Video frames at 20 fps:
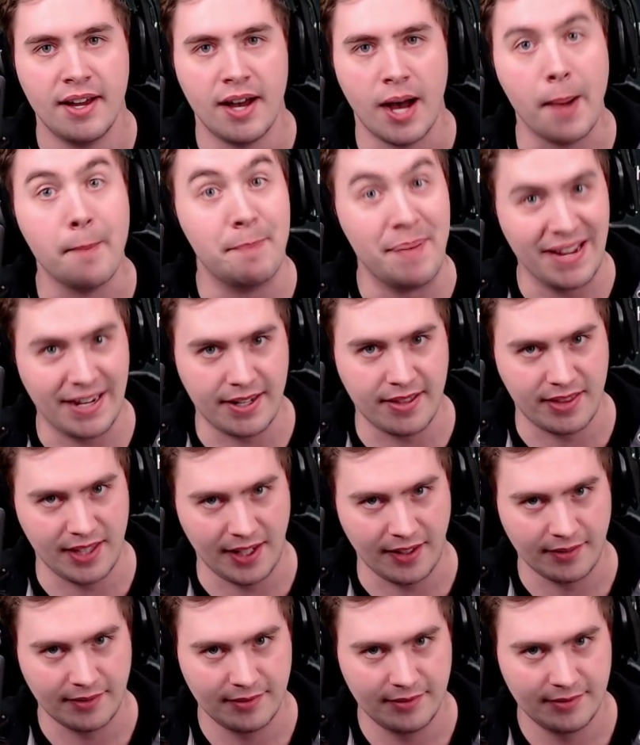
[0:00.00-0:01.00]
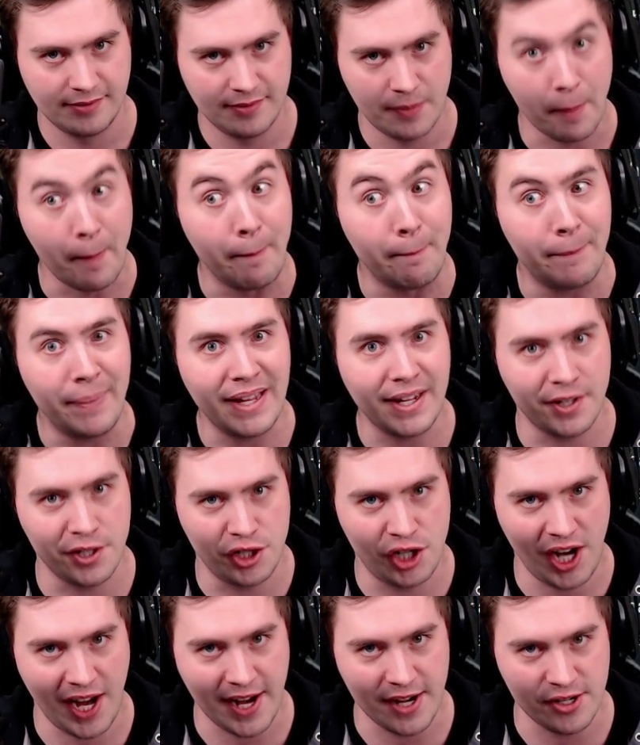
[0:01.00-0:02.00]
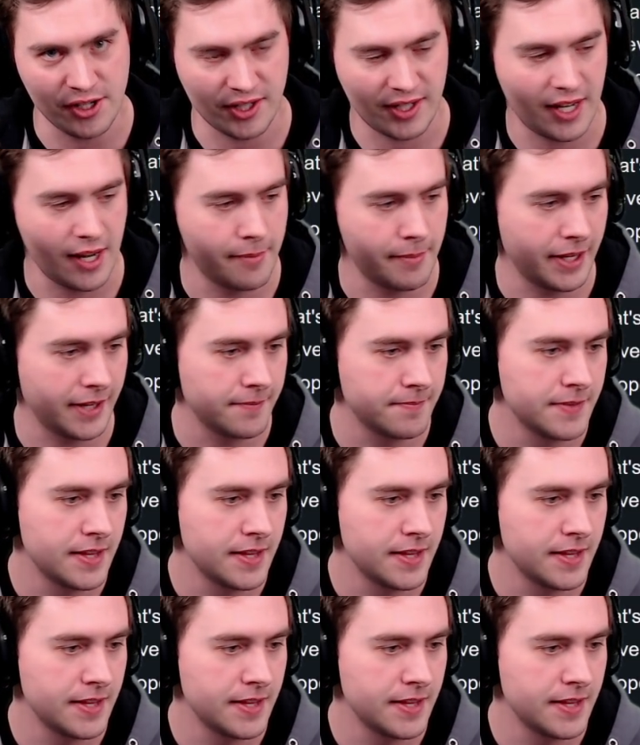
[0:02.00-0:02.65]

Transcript: a big thing. Big change is coming.